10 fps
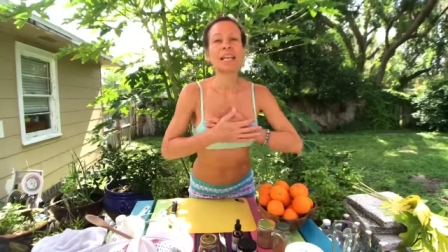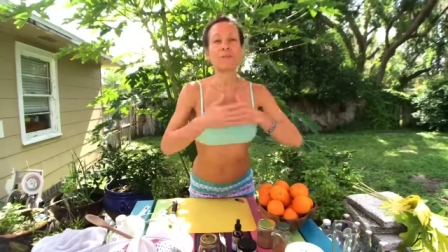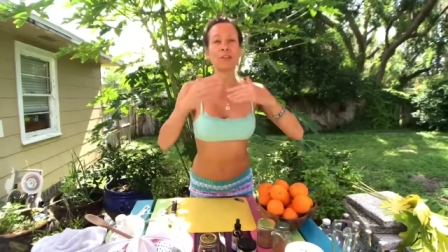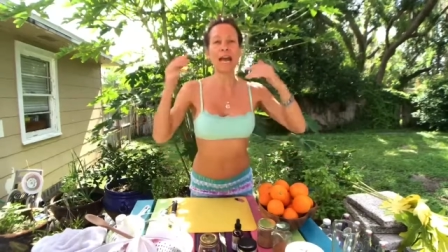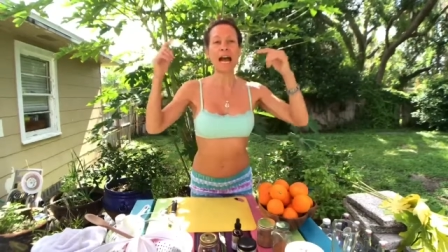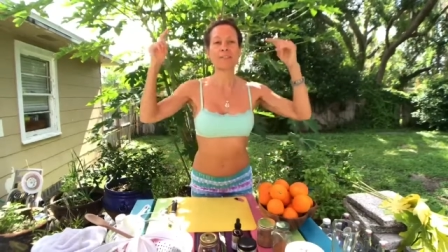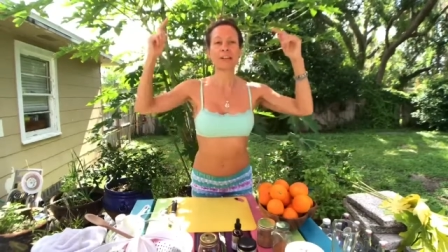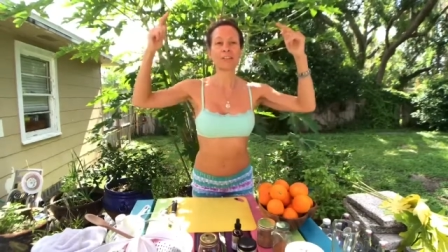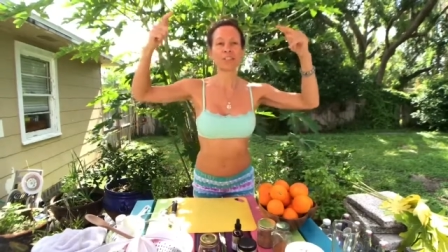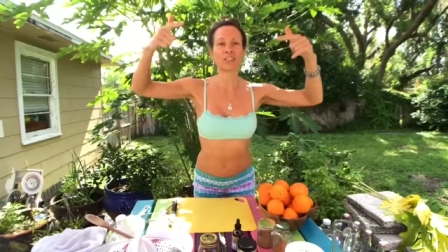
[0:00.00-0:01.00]
If you haven't
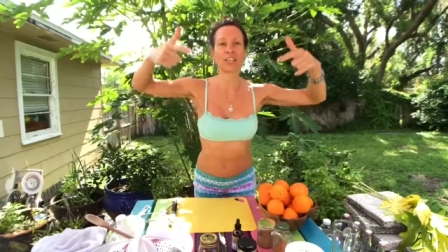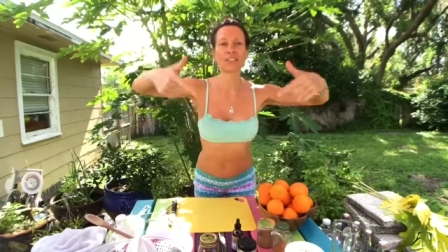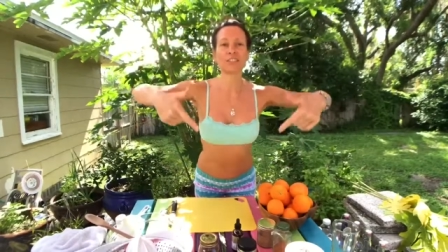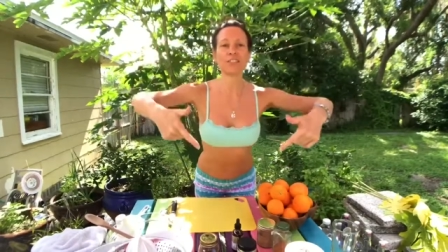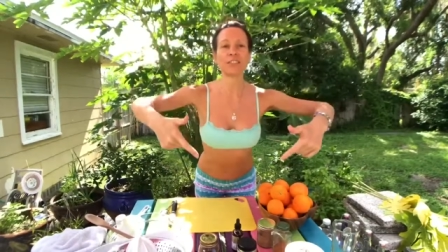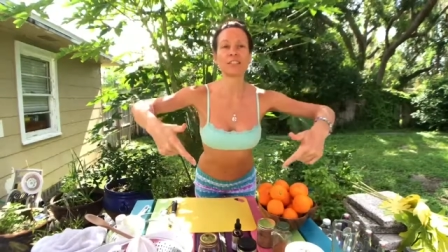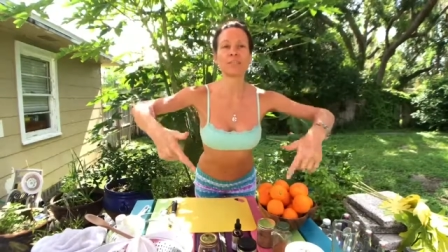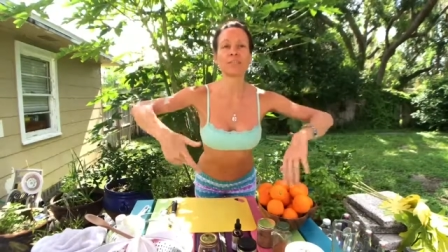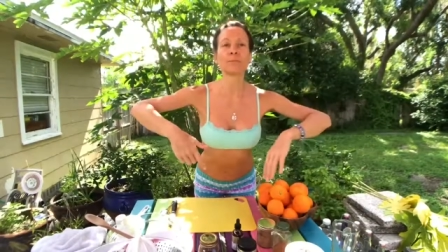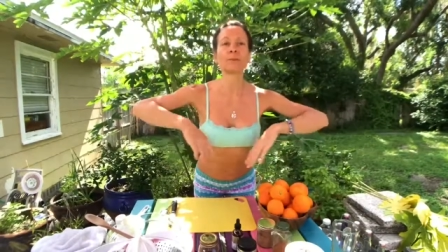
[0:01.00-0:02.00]
already shared this in the
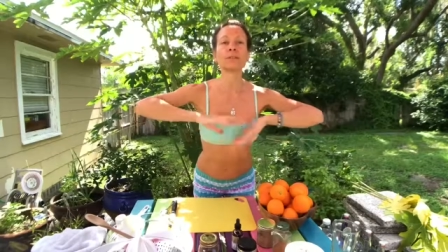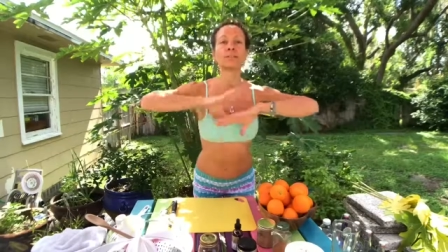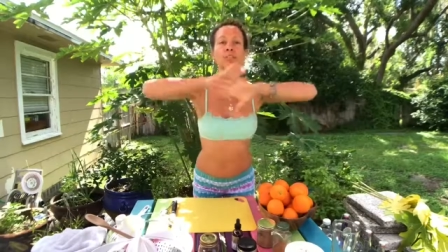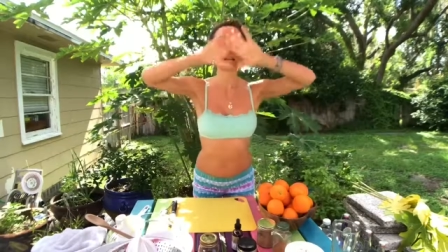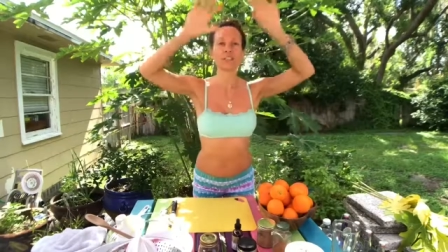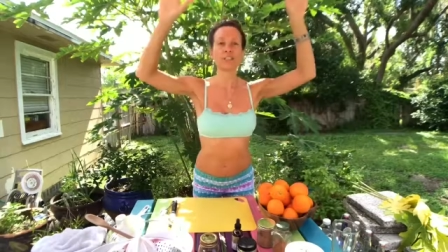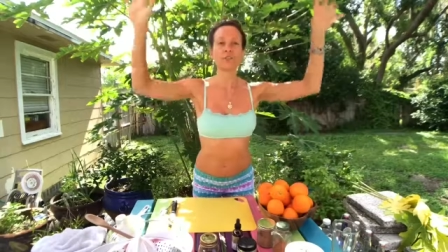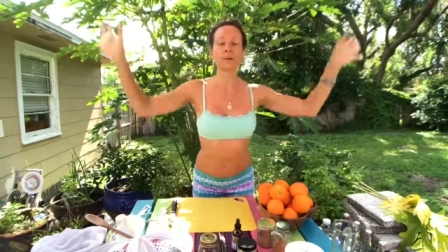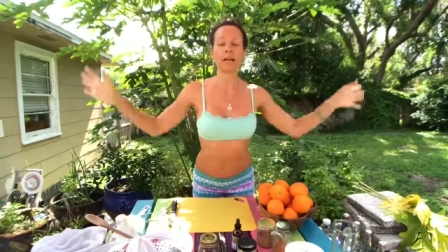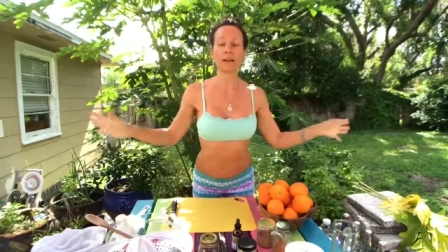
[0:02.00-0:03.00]
group, share
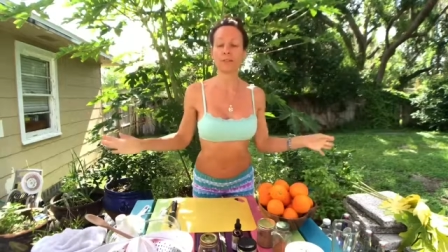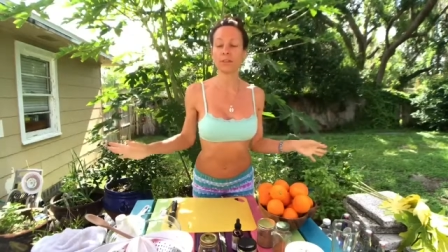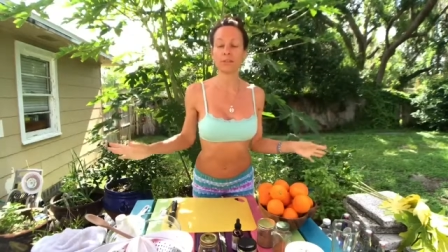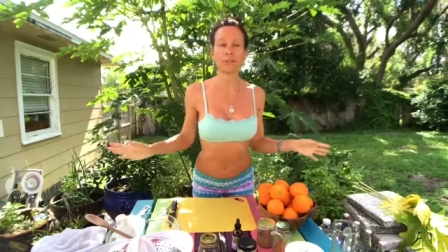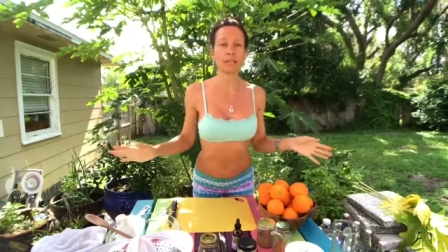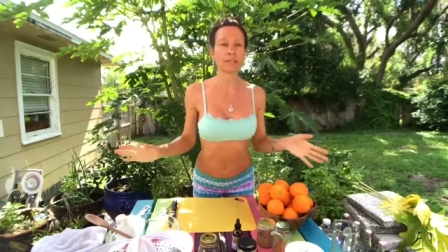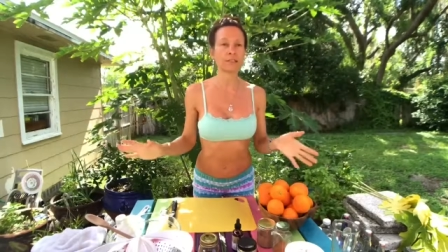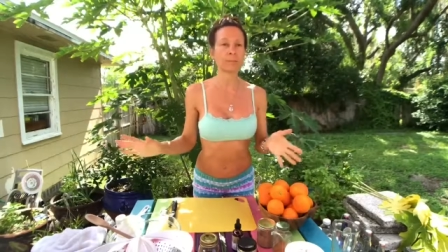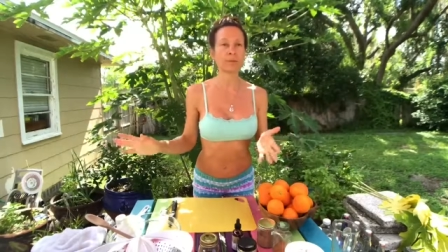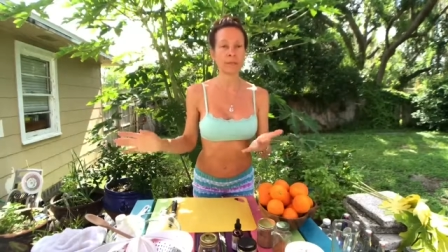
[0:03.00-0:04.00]
this wherever you think
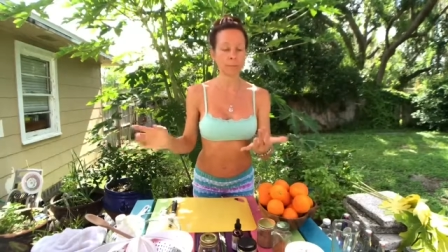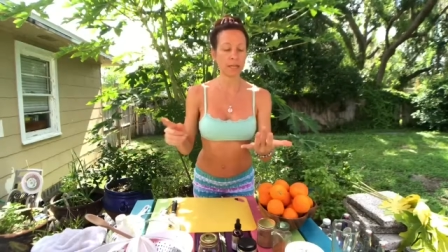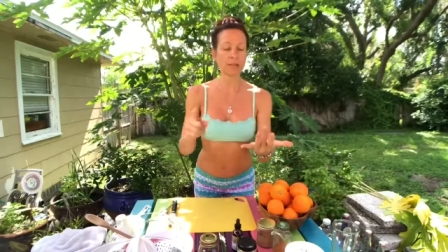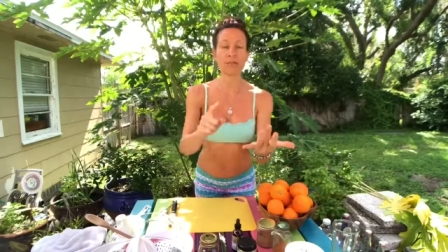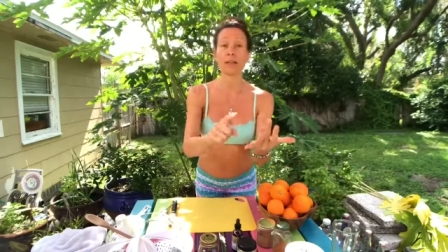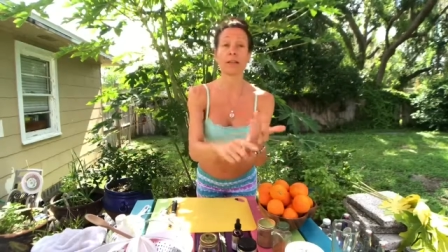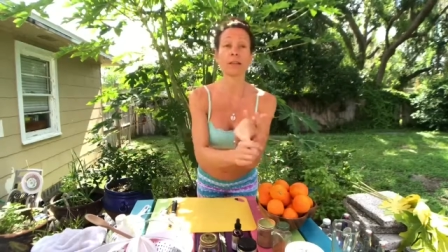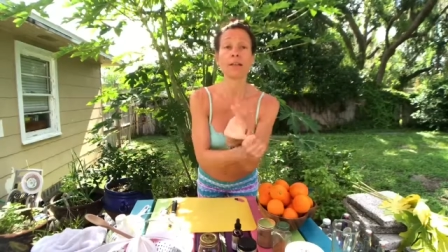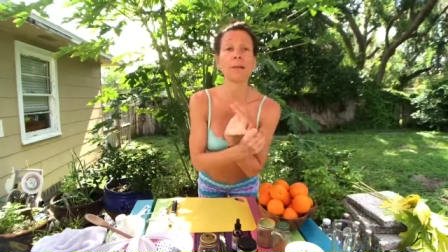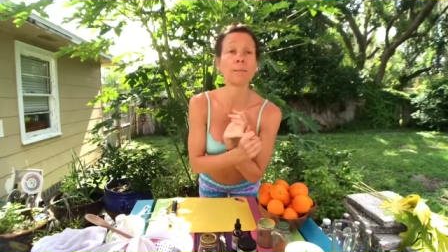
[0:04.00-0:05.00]
someone can benefit.
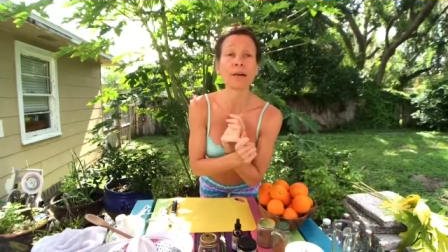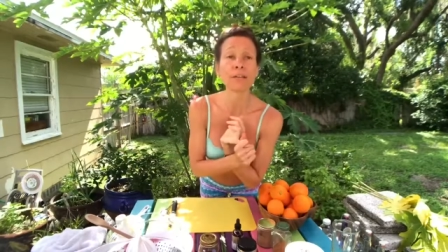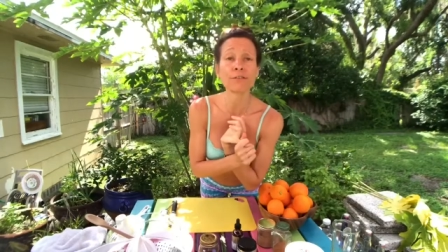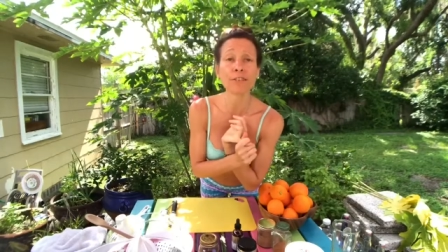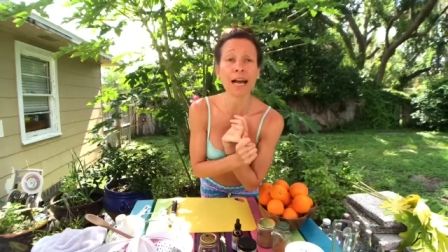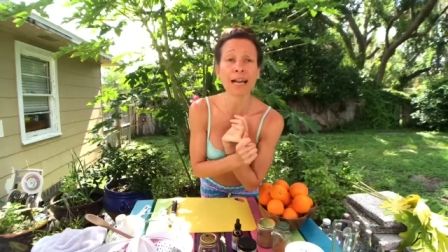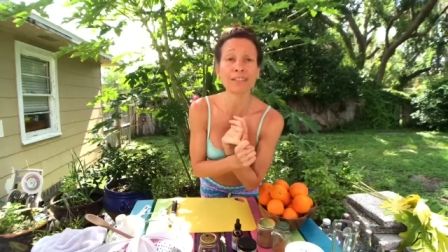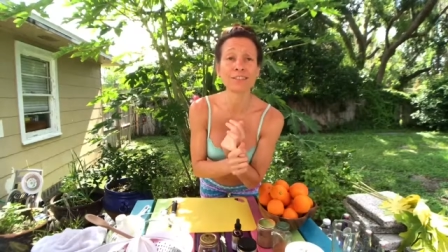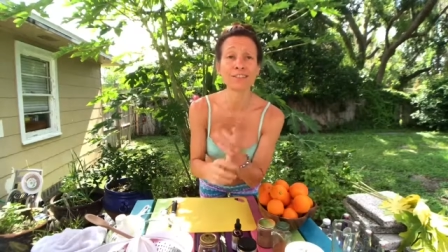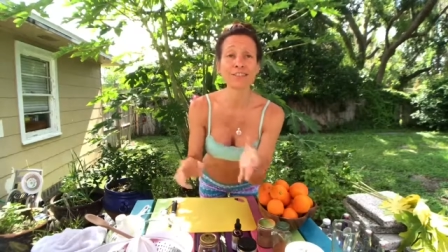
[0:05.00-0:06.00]

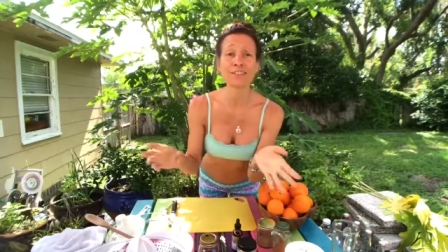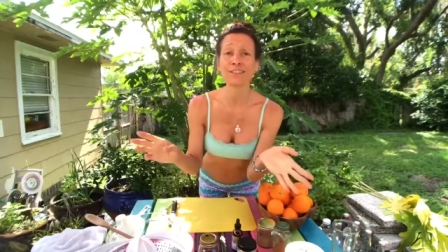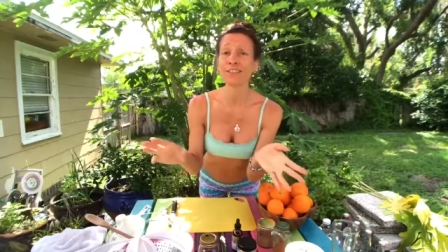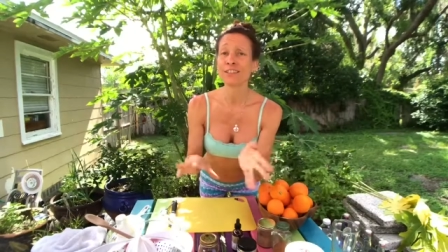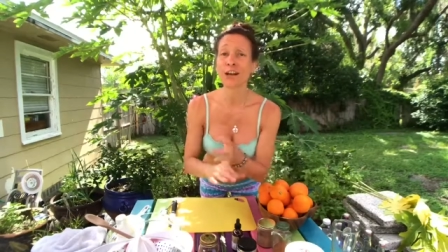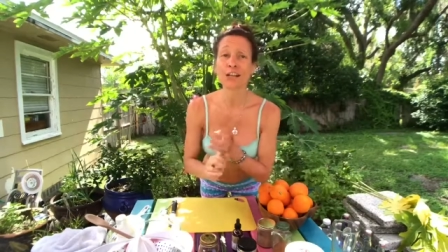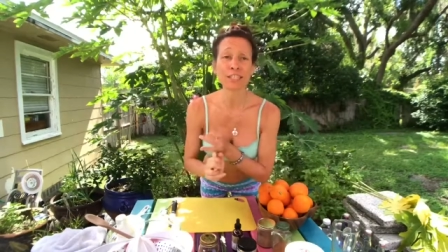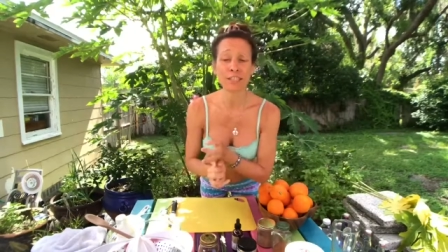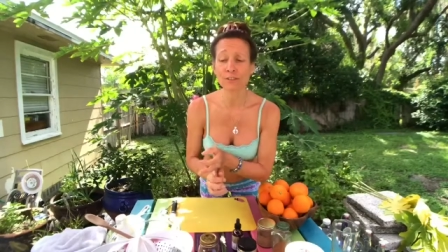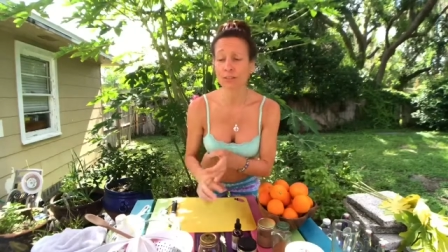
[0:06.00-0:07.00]
Butterflies,
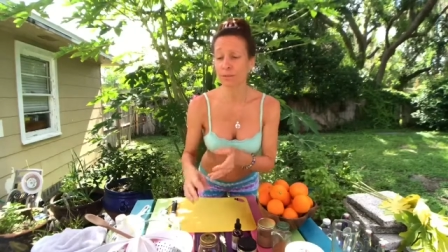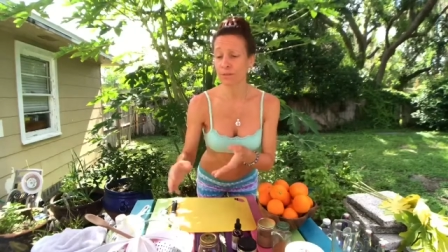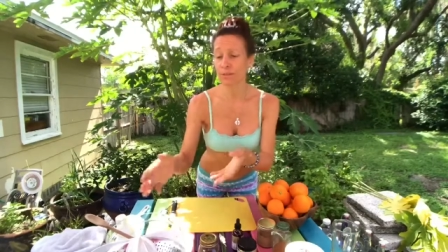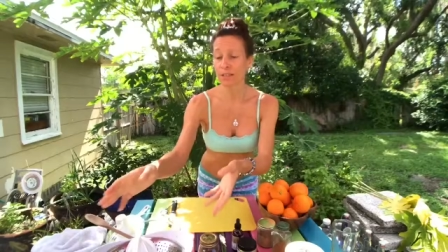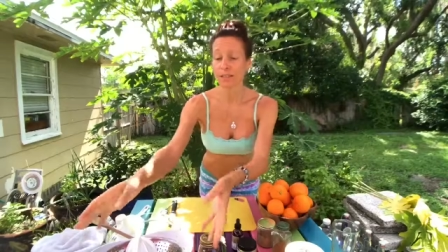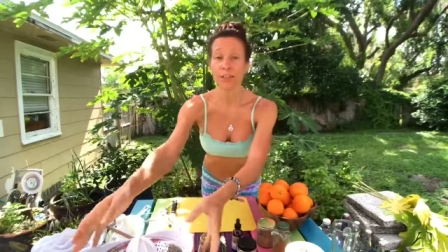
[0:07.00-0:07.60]
gardening groups.